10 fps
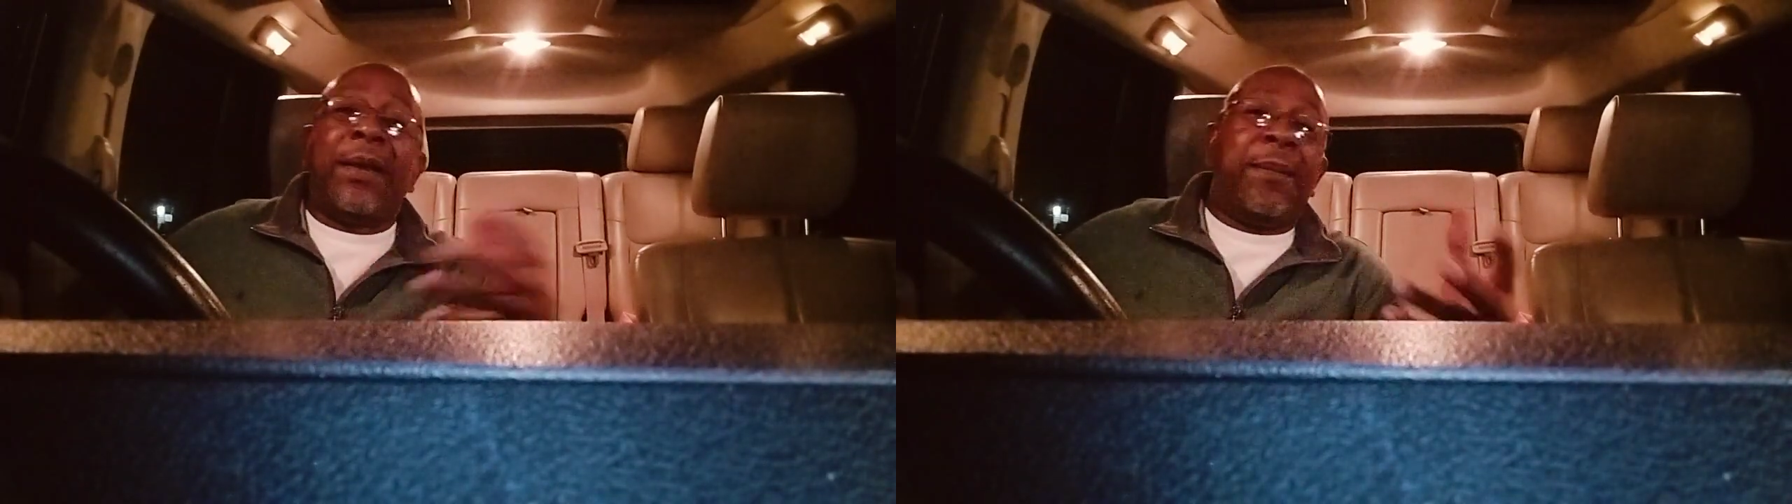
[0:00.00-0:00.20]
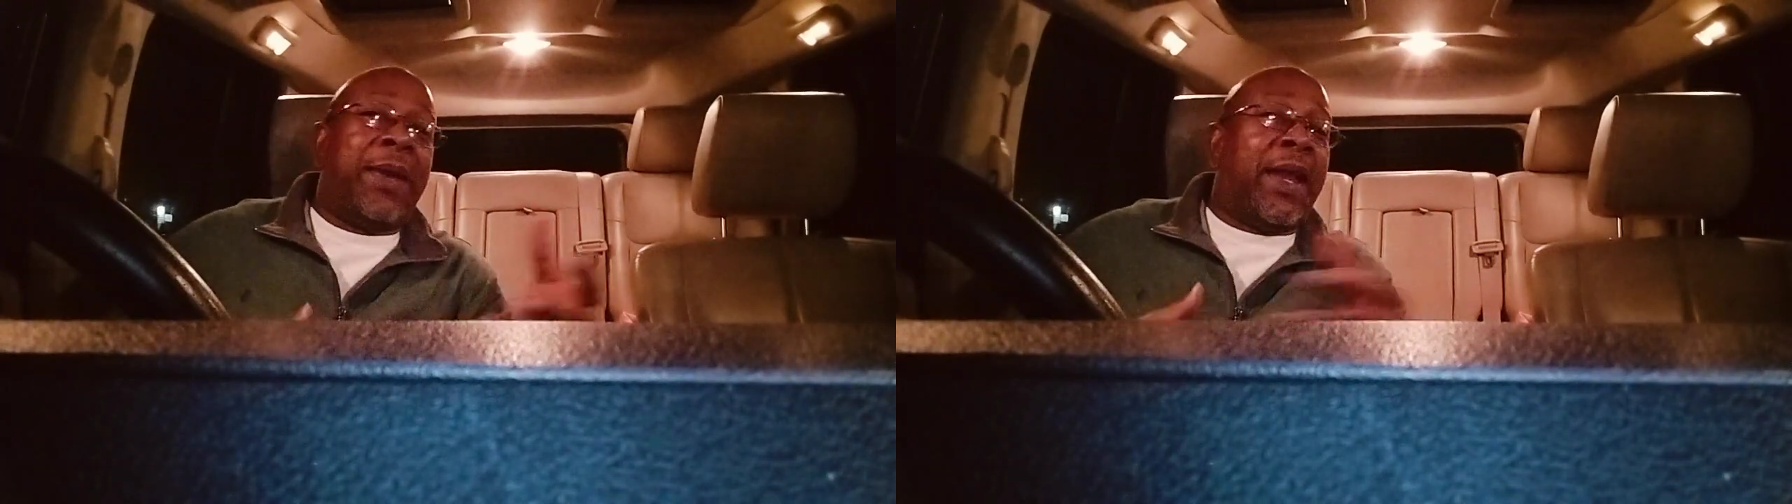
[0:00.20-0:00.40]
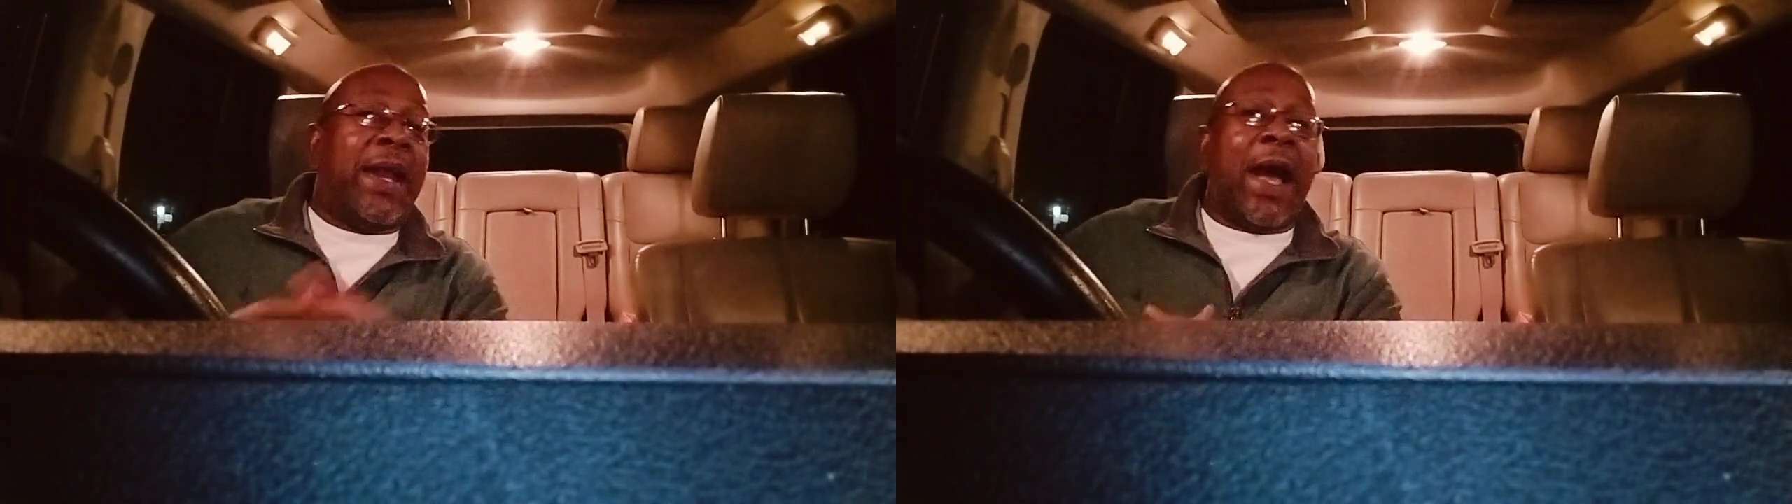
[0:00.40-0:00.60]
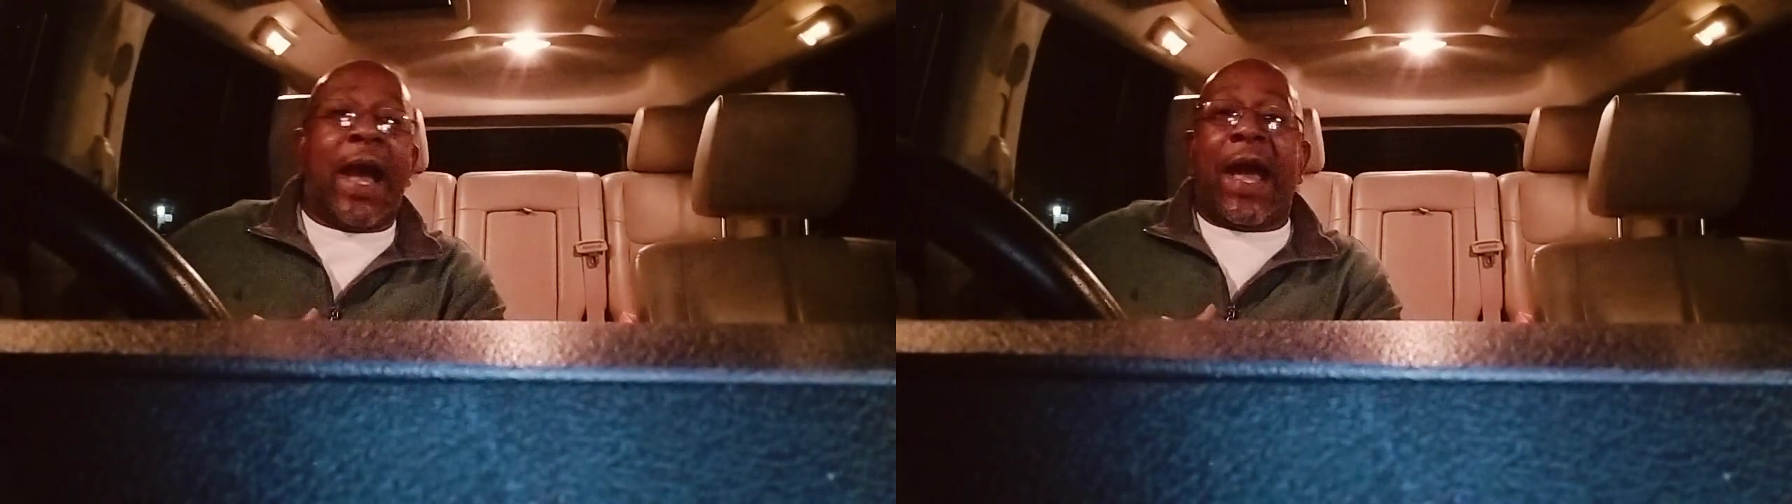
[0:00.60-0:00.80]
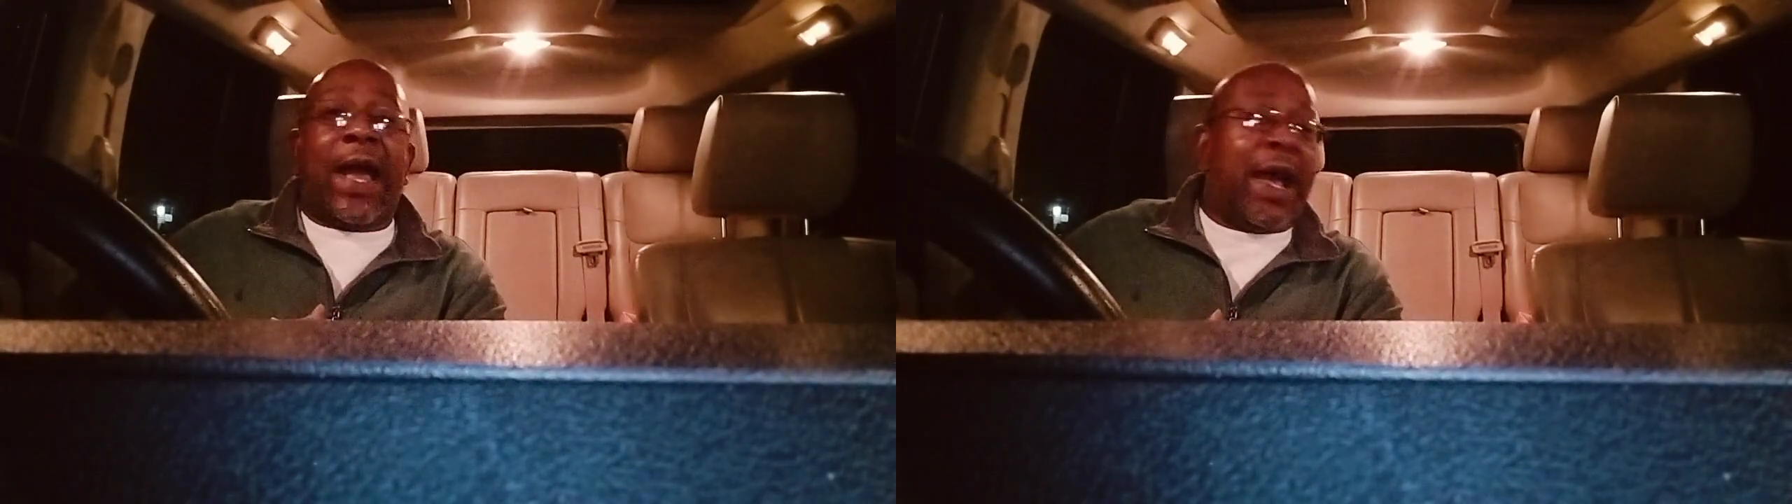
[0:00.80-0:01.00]
man,
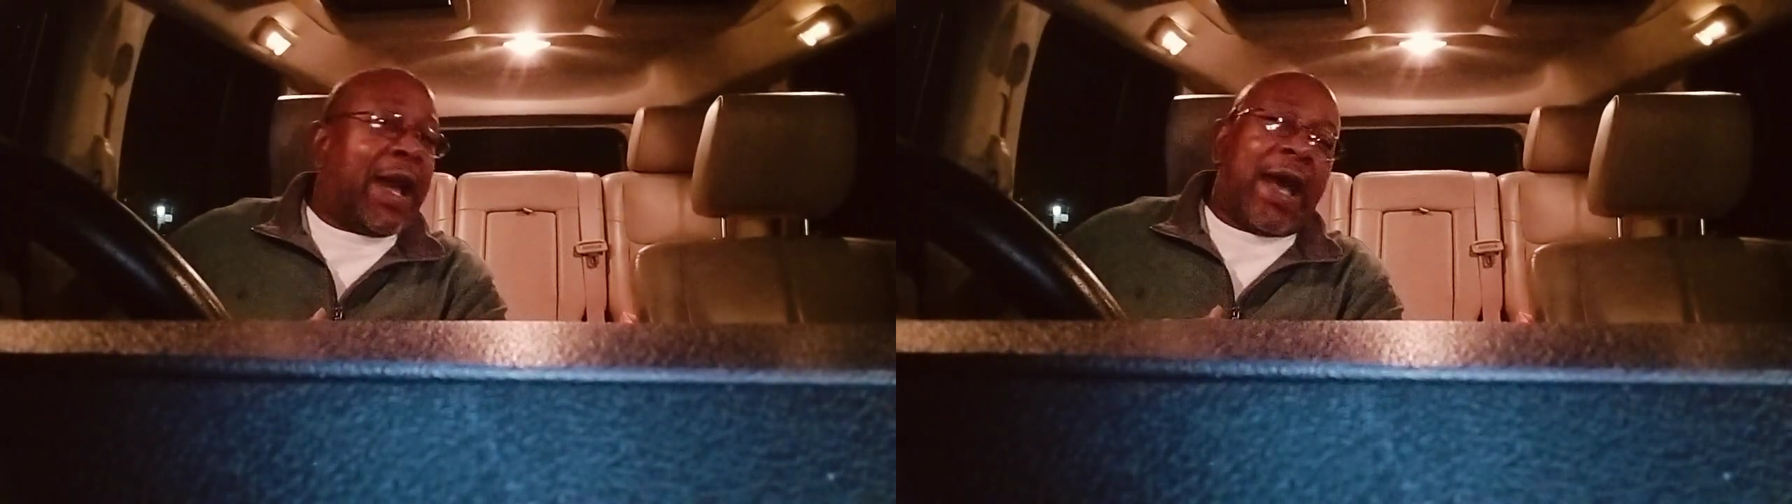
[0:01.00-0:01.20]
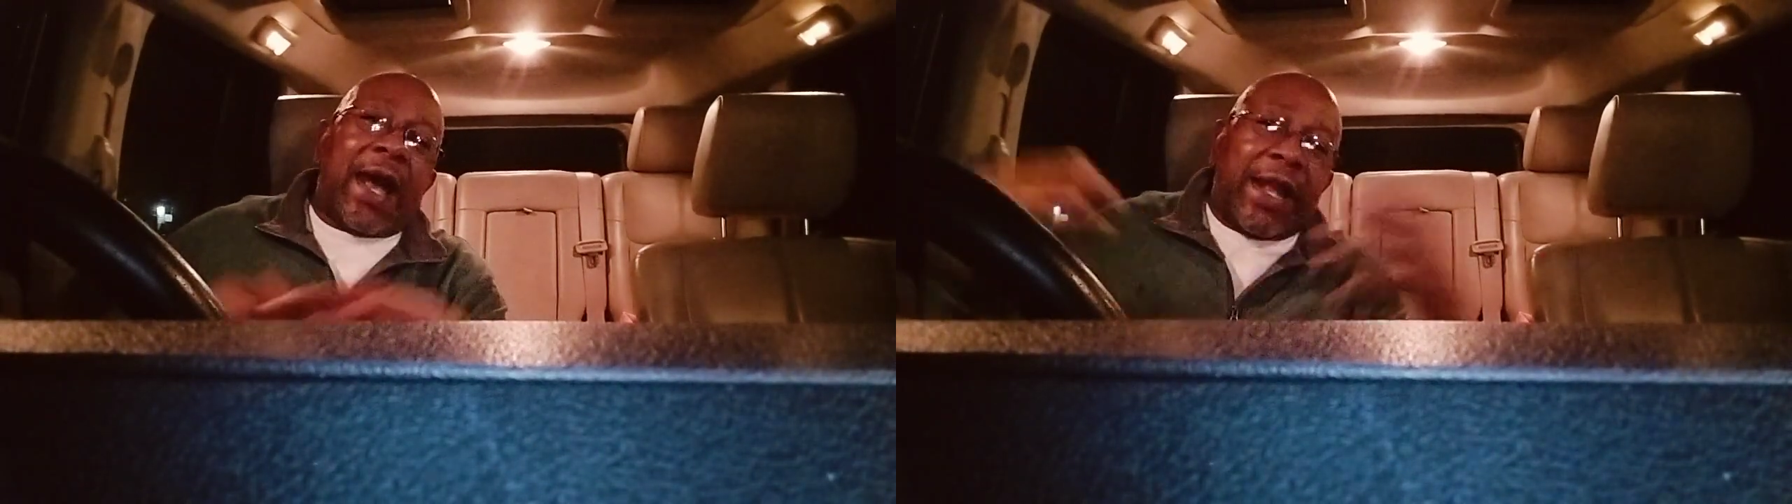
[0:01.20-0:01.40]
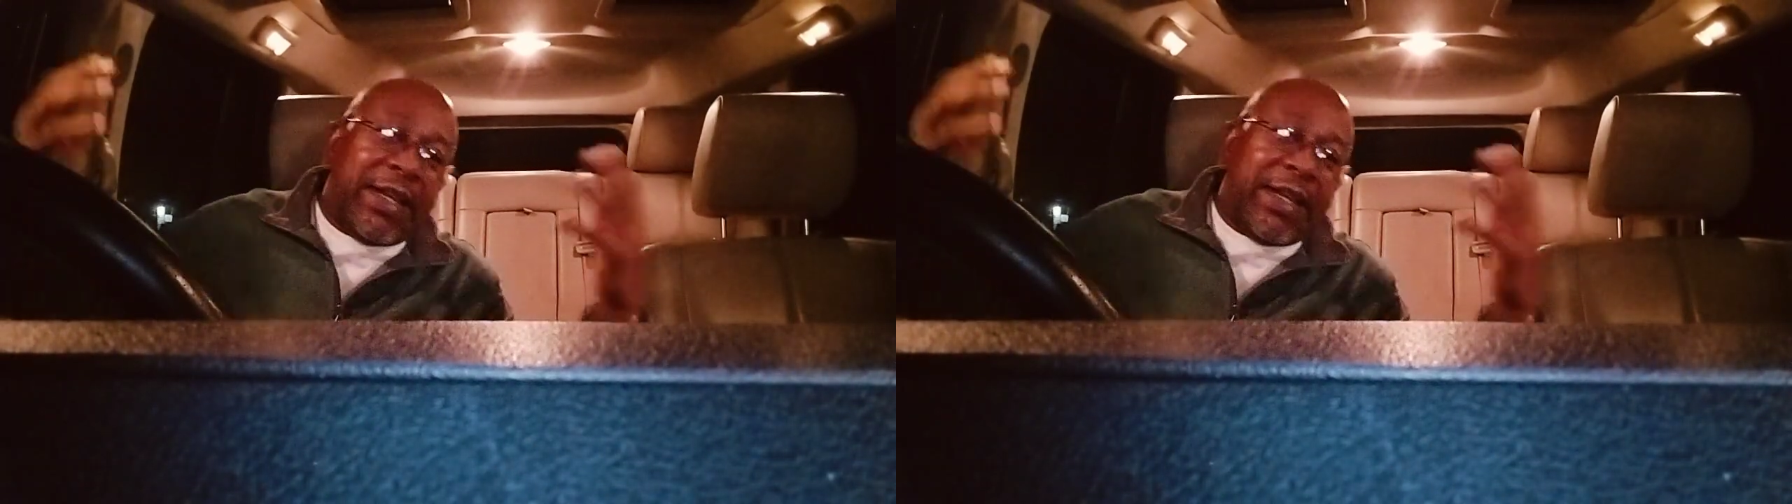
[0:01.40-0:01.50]
I